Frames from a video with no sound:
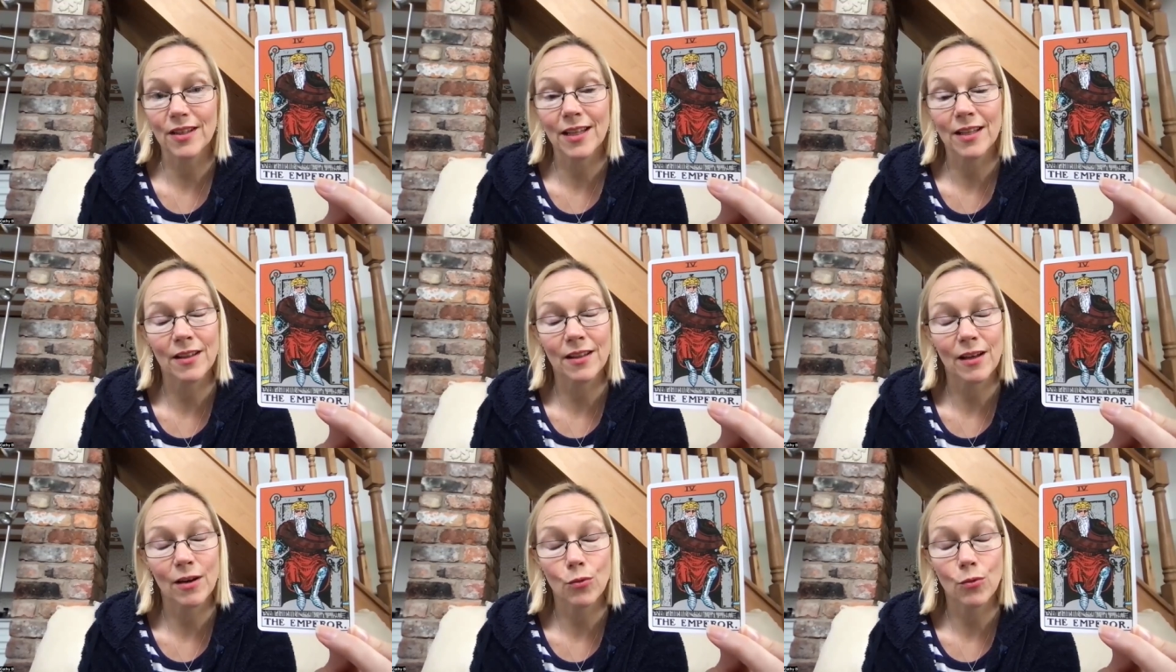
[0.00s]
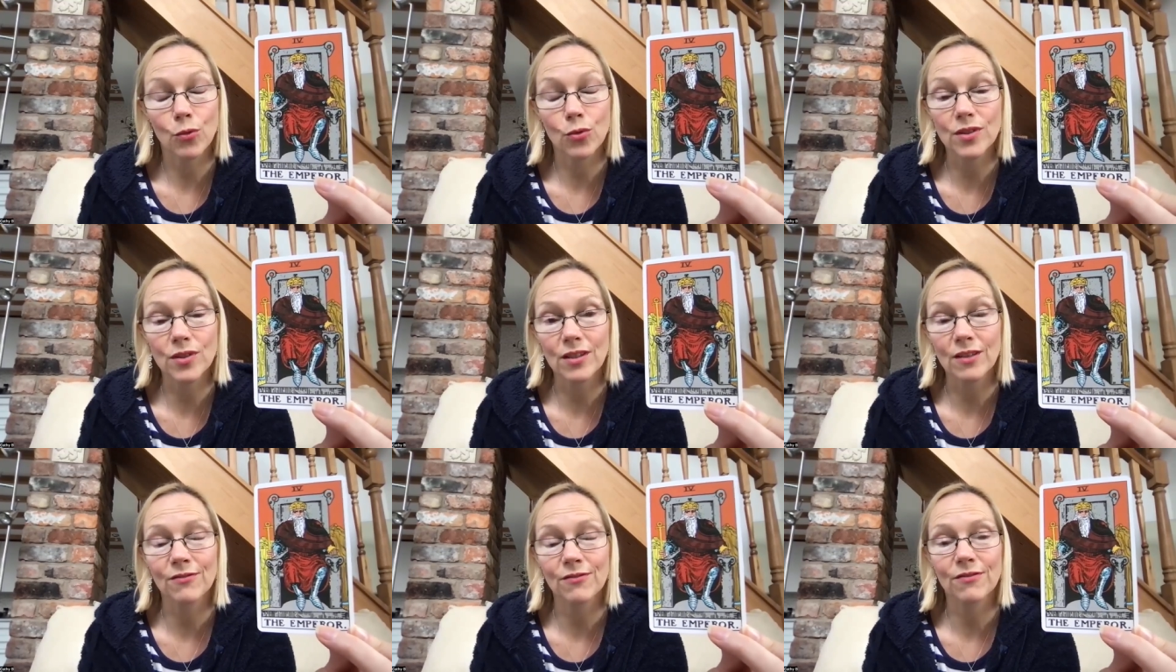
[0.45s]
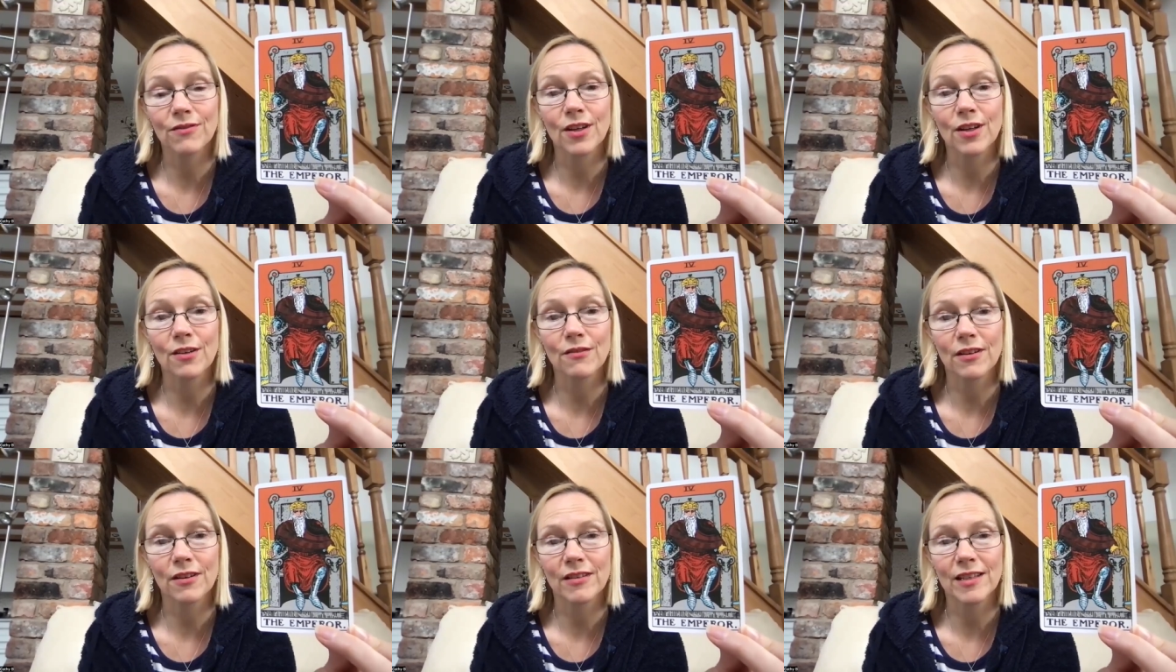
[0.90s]
then that water can
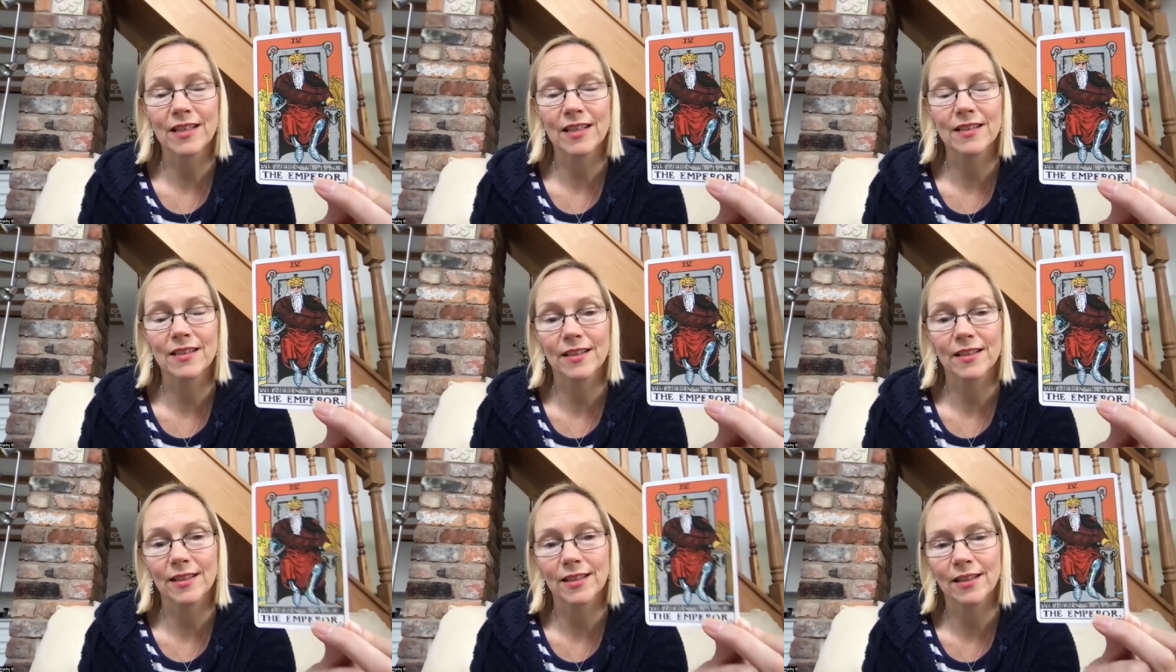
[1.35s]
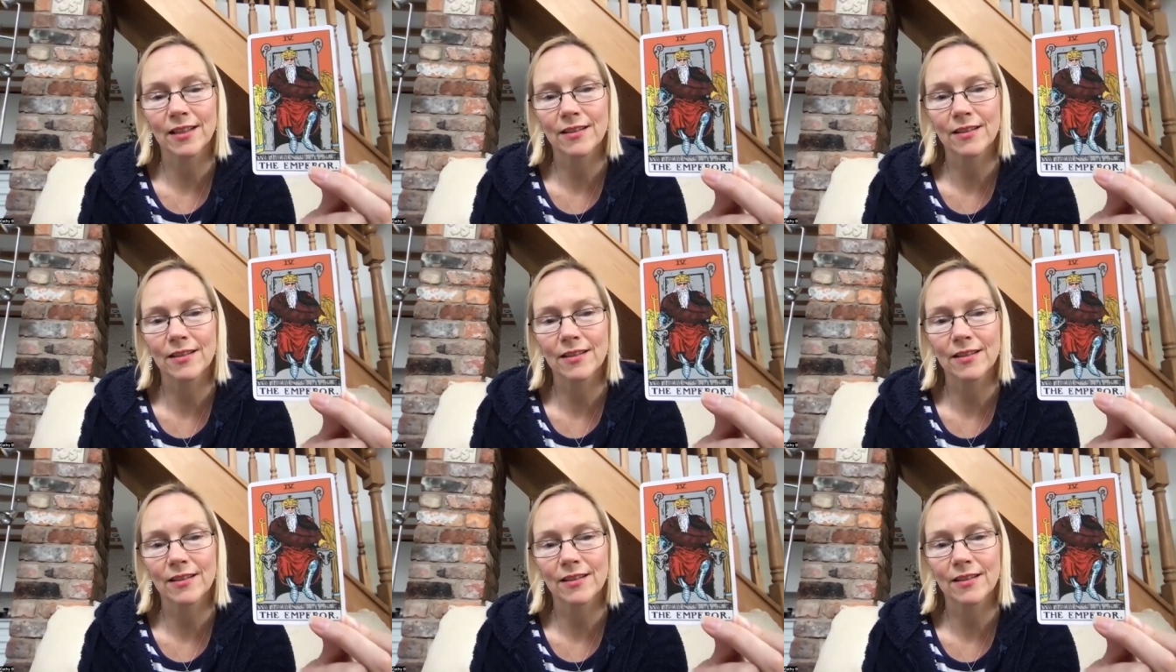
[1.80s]
flow very easily.